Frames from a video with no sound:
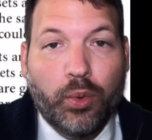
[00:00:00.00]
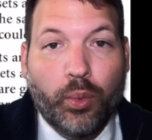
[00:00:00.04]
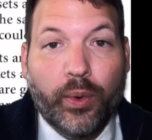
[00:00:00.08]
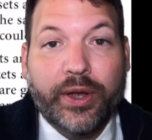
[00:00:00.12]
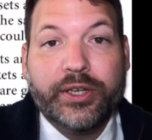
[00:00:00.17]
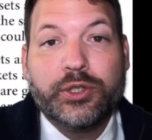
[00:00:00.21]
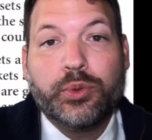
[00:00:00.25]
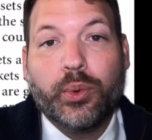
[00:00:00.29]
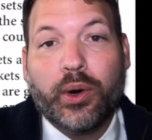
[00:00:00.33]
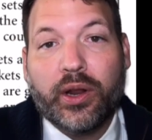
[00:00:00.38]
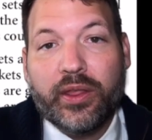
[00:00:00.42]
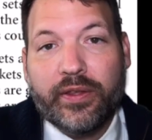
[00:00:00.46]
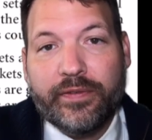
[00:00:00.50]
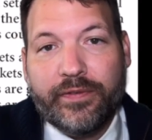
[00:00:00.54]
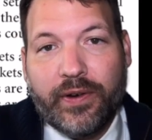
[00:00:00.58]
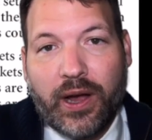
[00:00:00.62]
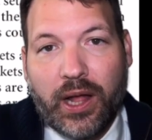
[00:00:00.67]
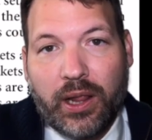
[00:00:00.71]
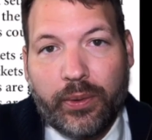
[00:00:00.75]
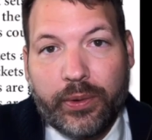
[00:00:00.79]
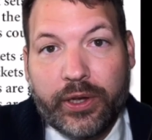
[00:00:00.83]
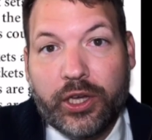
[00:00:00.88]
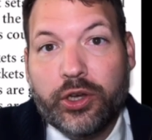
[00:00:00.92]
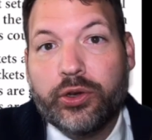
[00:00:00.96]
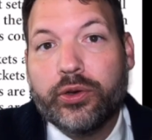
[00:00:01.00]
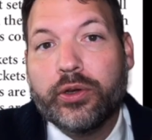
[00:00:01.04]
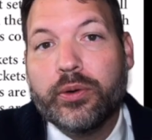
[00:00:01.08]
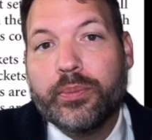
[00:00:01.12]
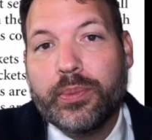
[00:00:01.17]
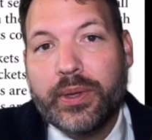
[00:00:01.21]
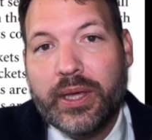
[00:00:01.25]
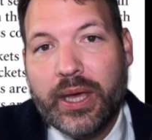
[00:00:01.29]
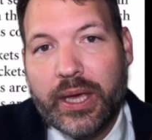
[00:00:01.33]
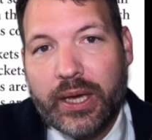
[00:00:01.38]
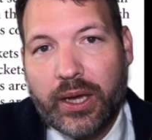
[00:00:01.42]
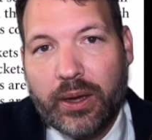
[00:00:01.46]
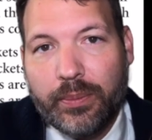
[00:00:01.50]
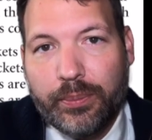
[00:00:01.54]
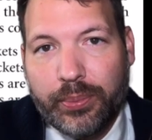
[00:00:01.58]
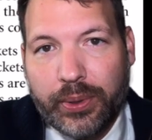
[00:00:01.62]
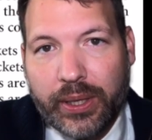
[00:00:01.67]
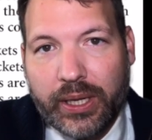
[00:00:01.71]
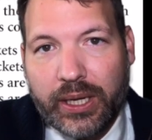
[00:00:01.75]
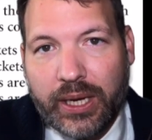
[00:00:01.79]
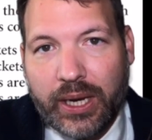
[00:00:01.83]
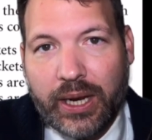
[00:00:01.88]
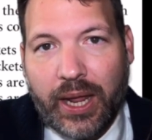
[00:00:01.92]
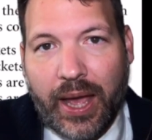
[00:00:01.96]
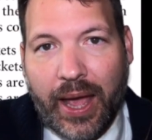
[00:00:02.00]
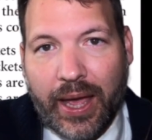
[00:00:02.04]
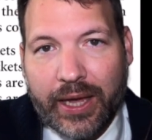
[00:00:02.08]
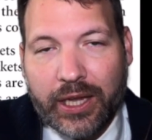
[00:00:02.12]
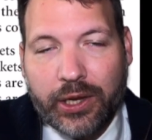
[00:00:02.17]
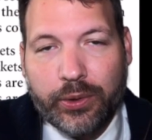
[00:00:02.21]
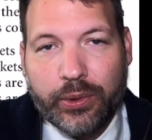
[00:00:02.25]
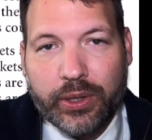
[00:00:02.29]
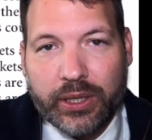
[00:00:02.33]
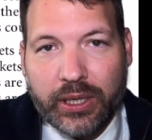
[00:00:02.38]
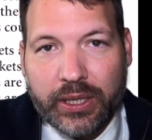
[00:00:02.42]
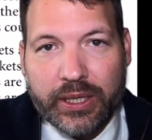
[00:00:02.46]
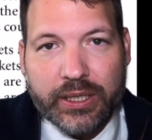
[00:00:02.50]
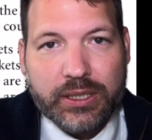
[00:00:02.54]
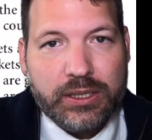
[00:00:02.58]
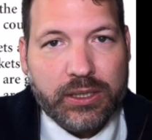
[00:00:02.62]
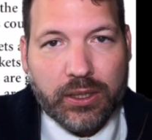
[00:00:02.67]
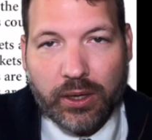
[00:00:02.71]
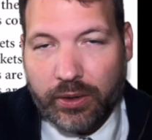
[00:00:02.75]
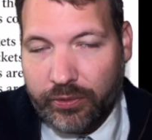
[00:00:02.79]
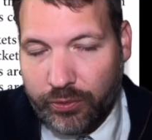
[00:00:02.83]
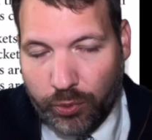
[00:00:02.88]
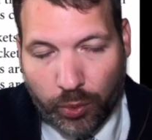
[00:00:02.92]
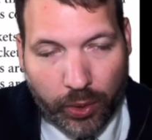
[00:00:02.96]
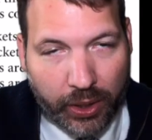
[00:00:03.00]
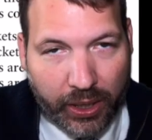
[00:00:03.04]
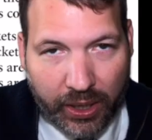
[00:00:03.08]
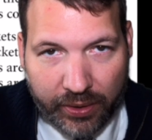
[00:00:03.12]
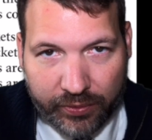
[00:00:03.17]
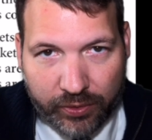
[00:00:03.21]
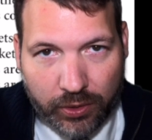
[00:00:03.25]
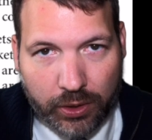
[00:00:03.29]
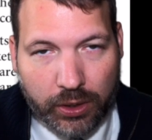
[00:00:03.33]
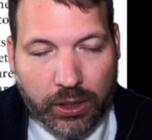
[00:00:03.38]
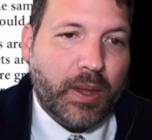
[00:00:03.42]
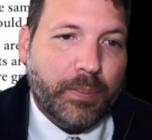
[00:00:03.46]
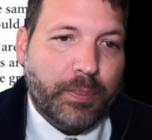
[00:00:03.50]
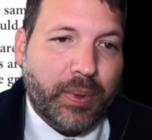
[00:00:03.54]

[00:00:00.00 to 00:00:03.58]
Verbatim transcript: Which one of the following could be a complete and accurate list of whatever?